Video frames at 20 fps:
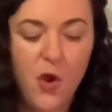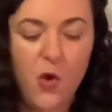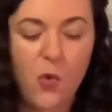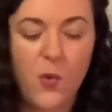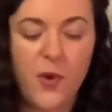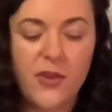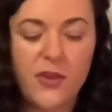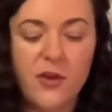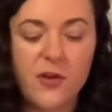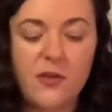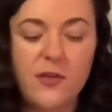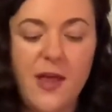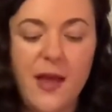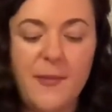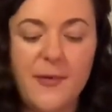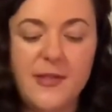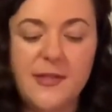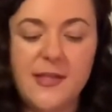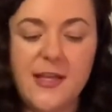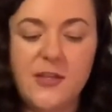With your
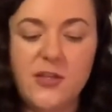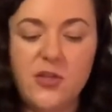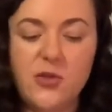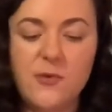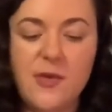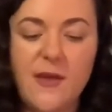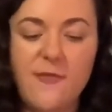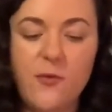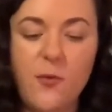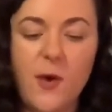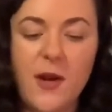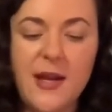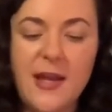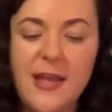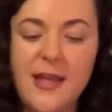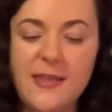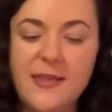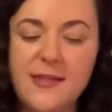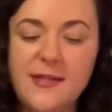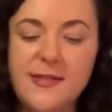lemon zest, you never want to
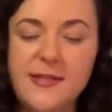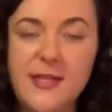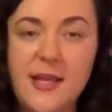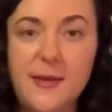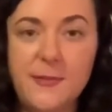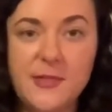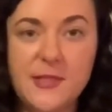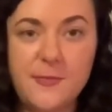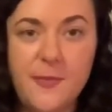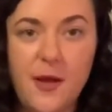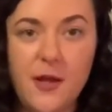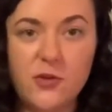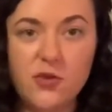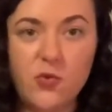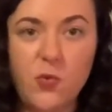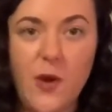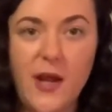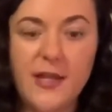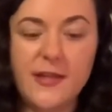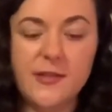hit the same spot
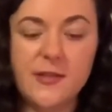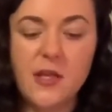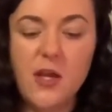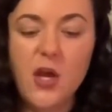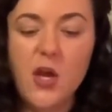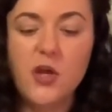twice.